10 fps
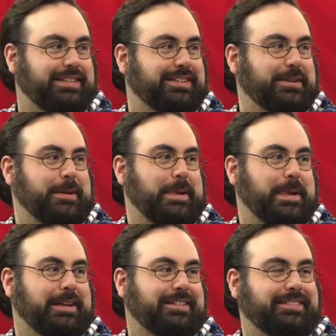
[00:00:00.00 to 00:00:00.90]
Right, which was like,
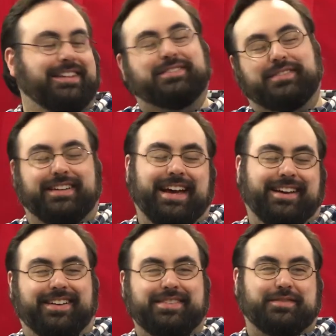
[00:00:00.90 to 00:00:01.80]
oh, that's
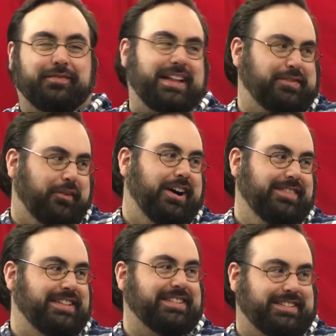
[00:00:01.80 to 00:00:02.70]
okay. yeah, I mean, that's, that's, that's,
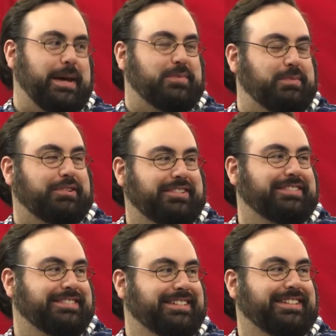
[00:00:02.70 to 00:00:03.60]
fun. That's
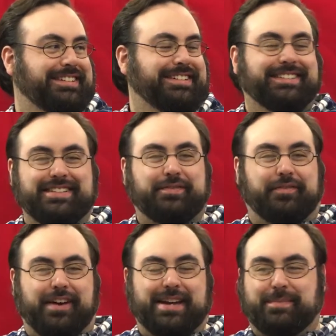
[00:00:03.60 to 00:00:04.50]
acceptable. Yeah. In this movie,
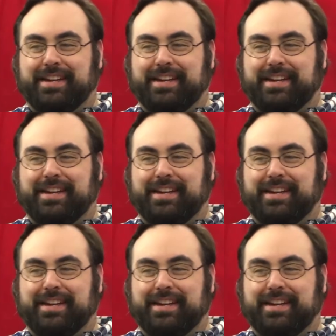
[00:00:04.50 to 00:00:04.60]
it's fine.